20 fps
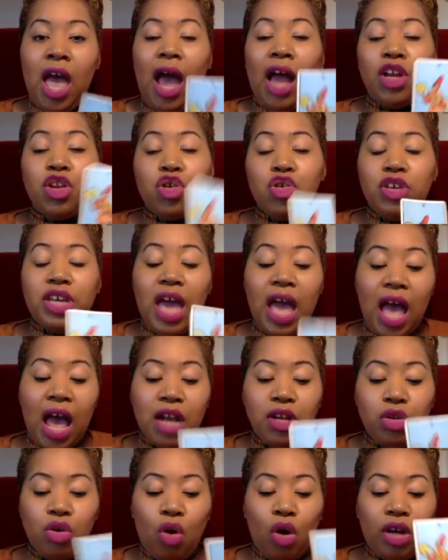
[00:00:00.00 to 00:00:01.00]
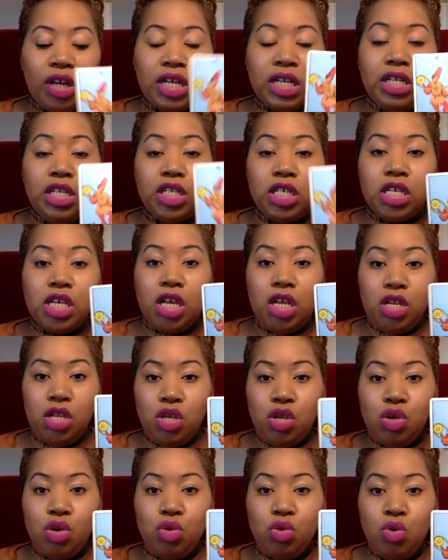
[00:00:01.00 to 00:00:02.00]
and you cannot
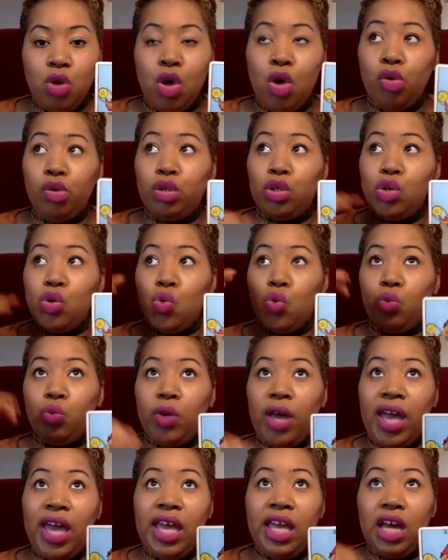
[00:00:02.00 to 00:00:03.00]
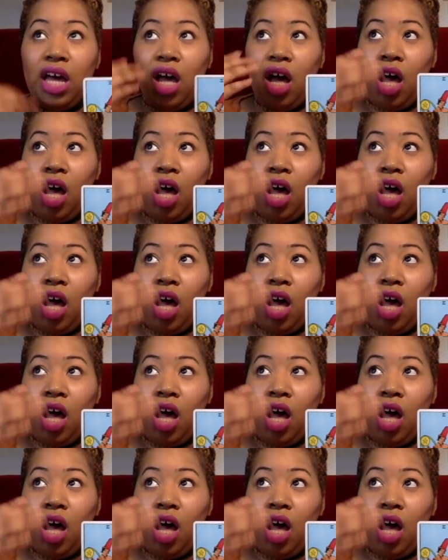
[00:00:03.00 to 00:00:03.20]
continue to weigh